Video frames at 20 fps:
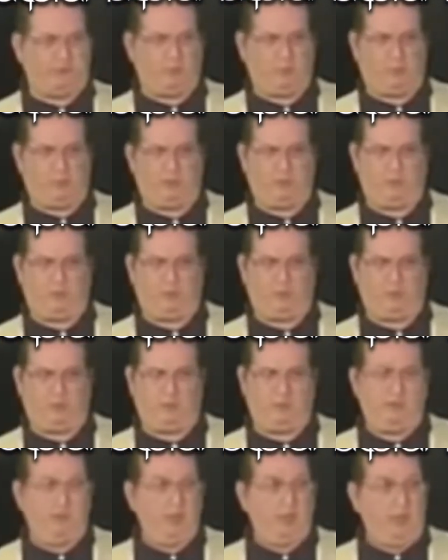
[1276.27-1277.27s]
why there were
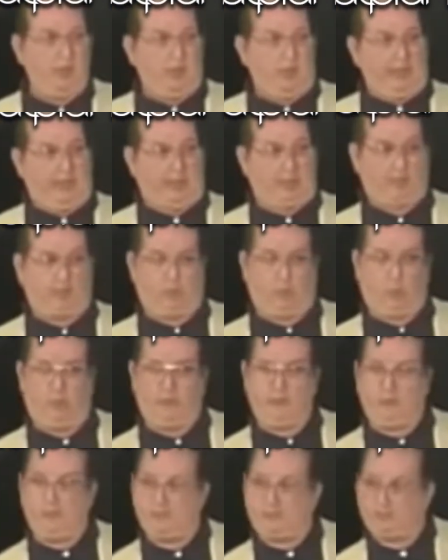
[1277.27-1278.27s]

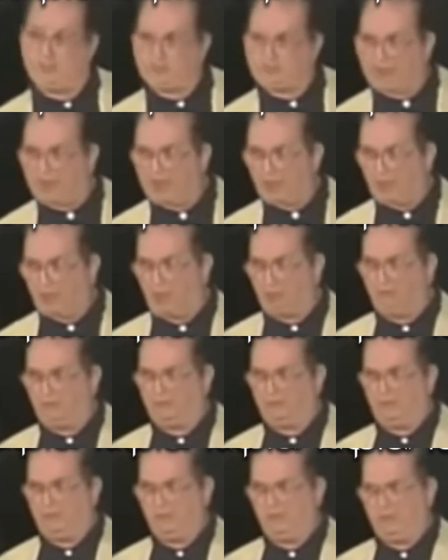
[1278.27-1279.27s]
twin towers
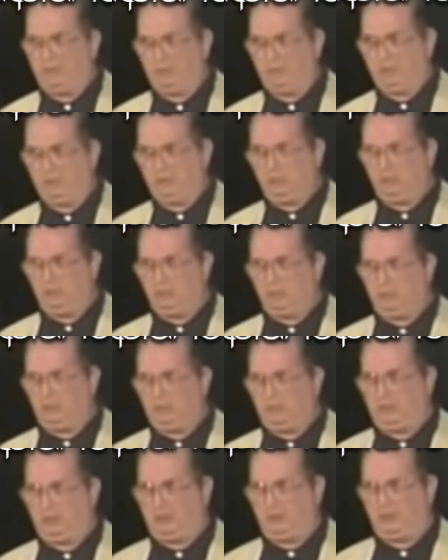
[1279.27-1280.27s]
in New
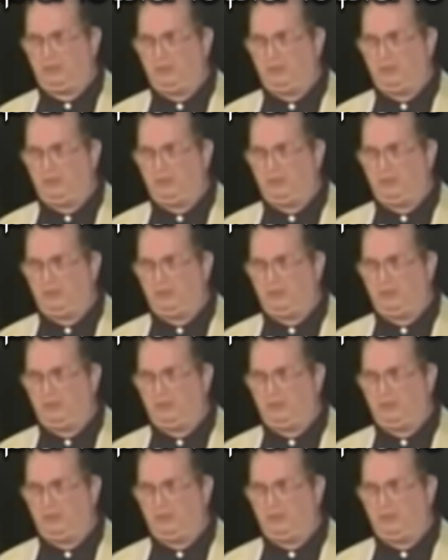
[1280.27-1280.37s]
York.